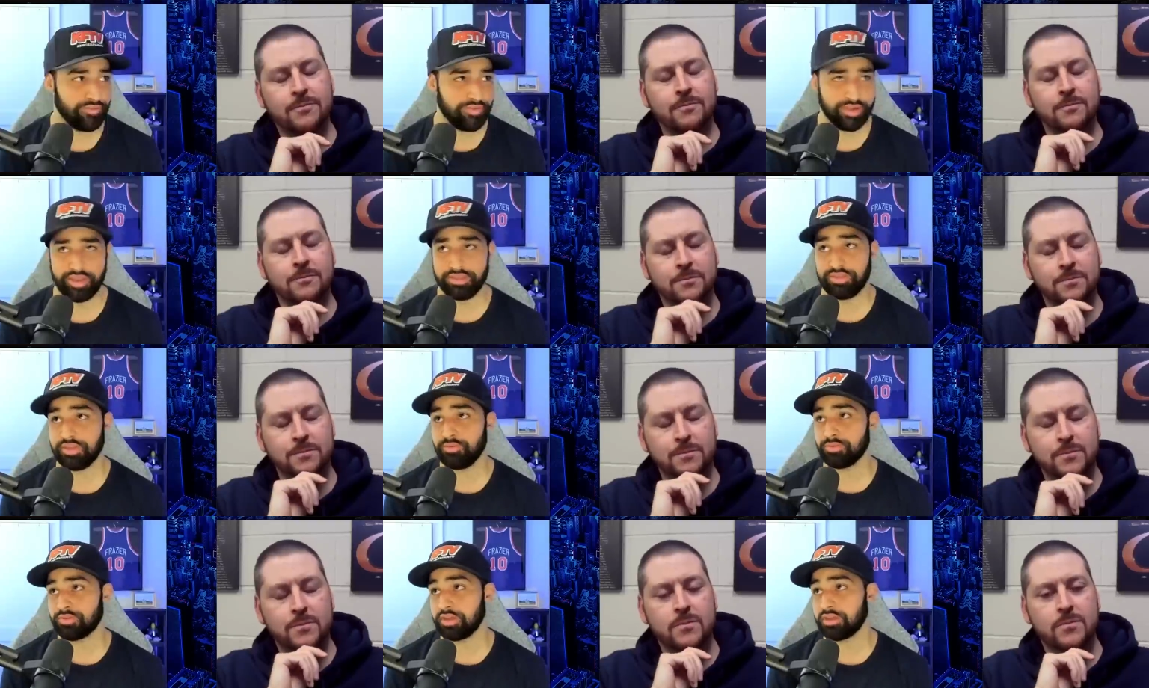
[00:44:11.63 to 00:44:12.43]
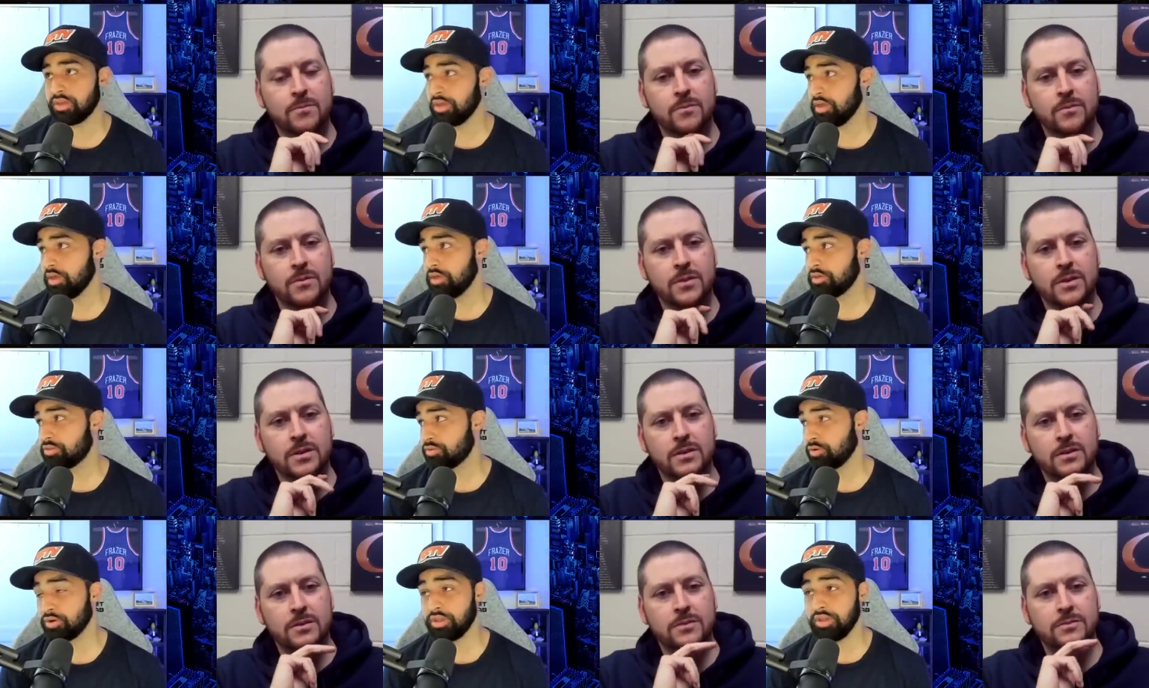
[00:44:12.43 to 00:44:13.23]
Speaker 1: like I think it was like
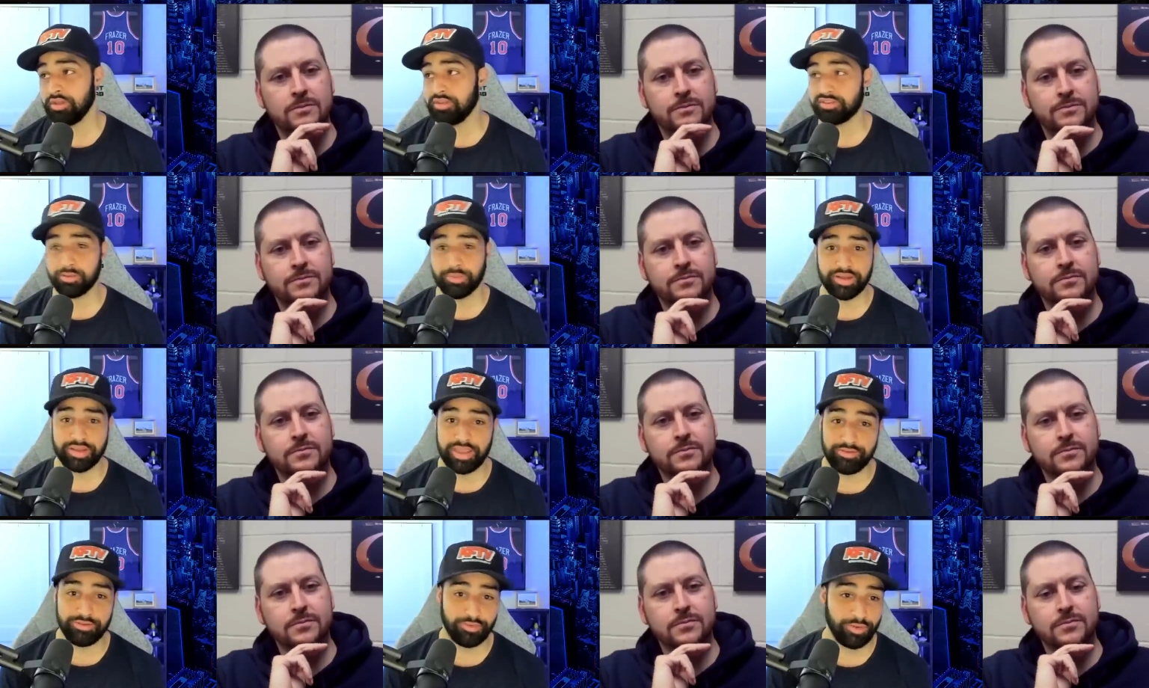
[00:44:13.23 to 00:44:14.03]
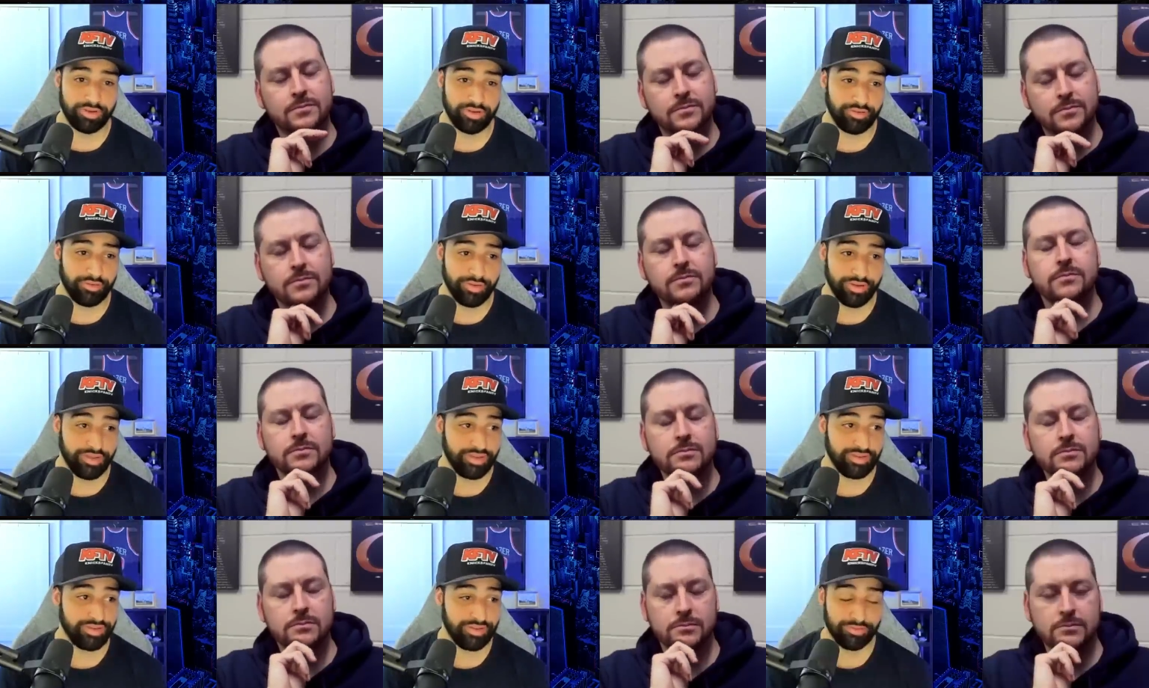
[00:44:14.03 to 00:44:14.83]
thirty some odd games. He only dealt,
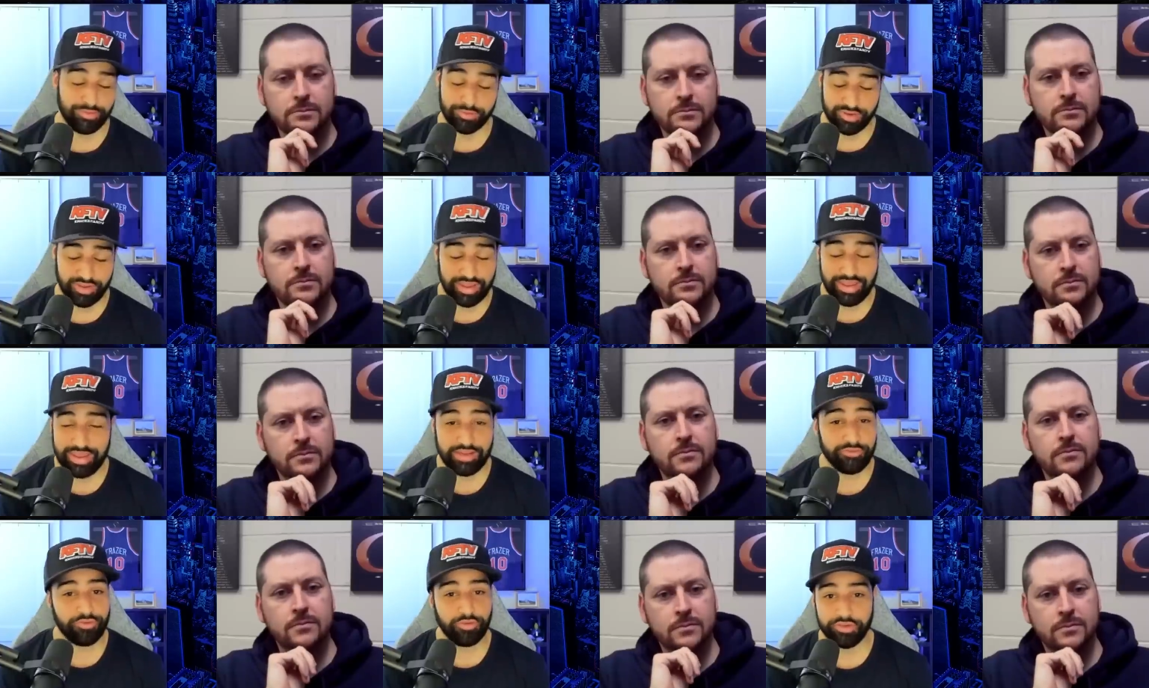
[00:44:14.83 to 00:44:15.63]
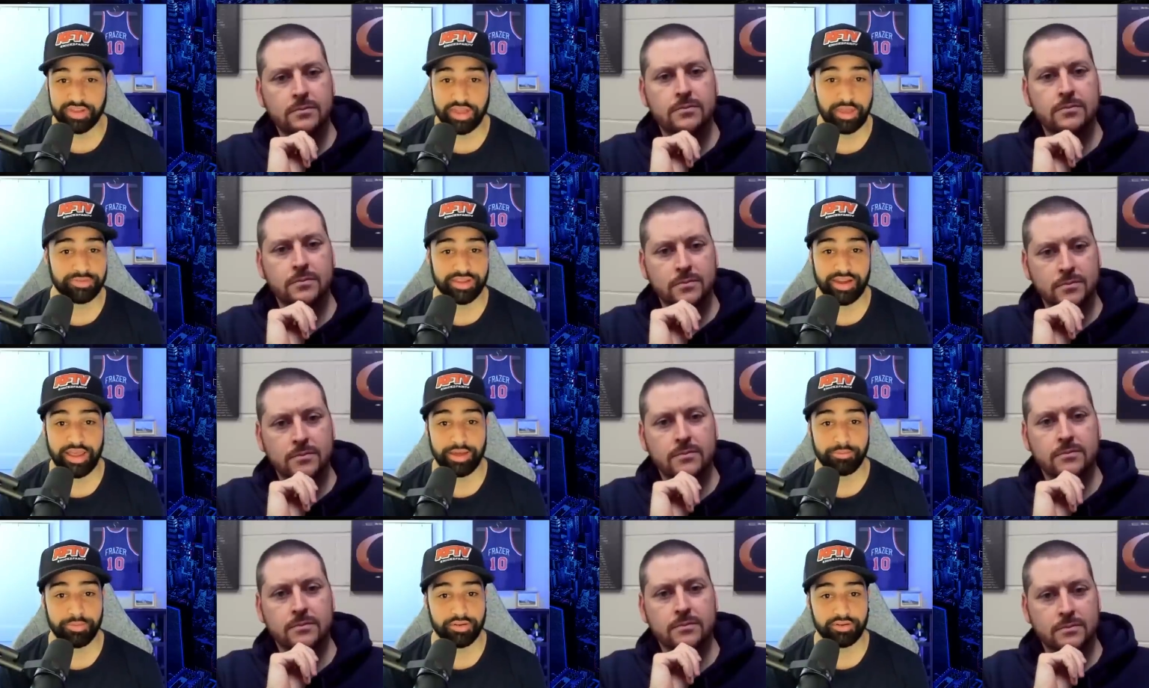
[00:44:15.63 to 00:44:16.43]
it was like a handful of times that
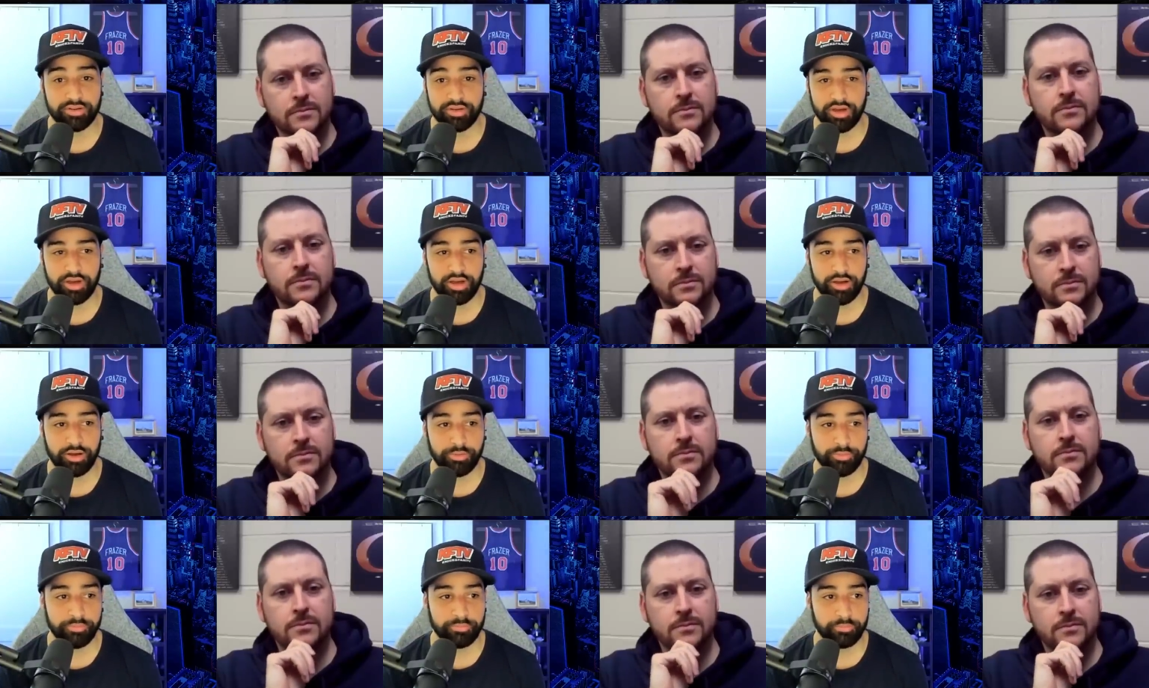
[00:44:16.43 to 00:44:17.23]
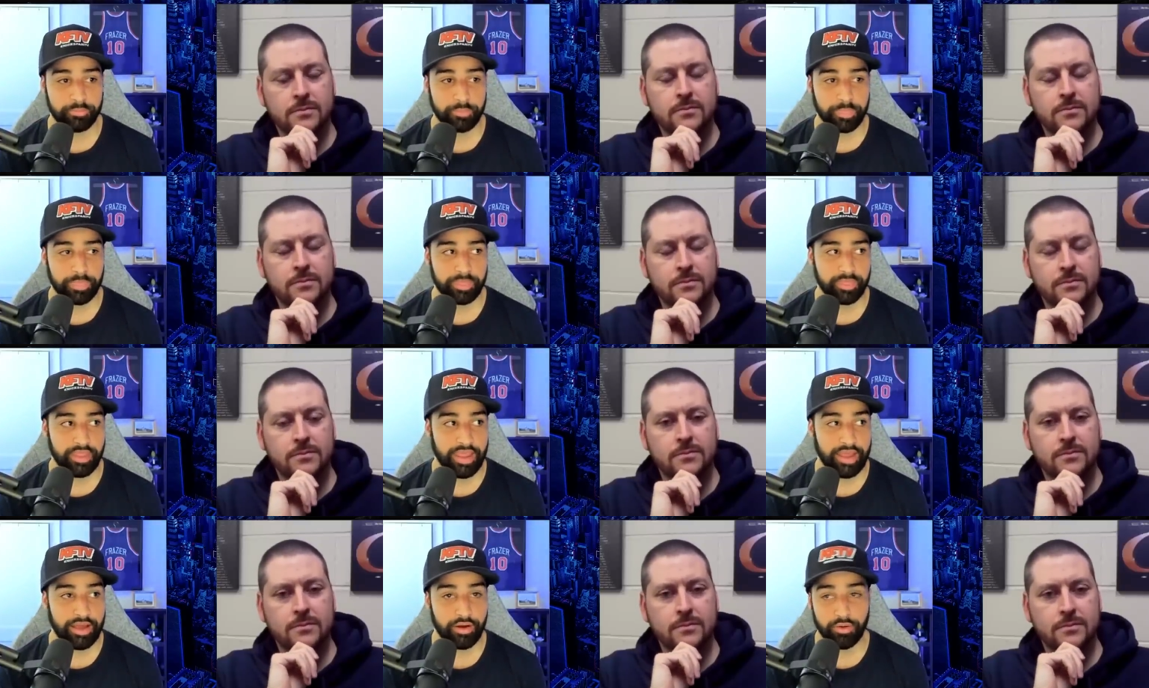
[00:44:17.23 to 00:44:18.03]
happened. Um,
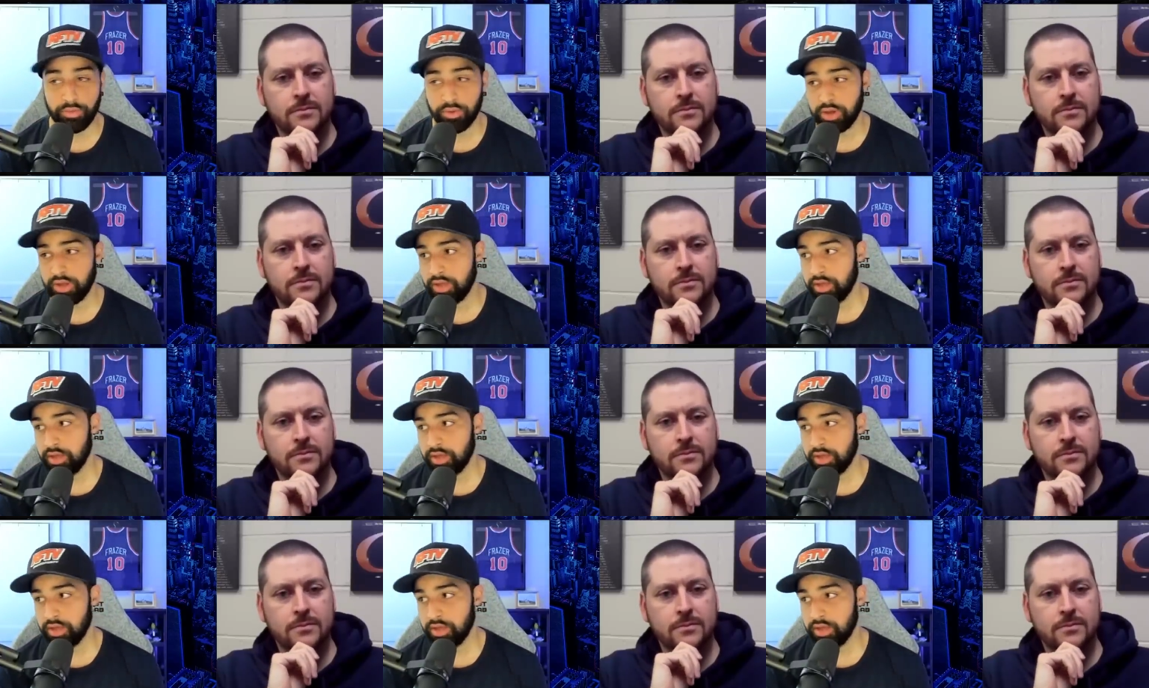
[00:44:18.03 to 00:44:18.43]
now.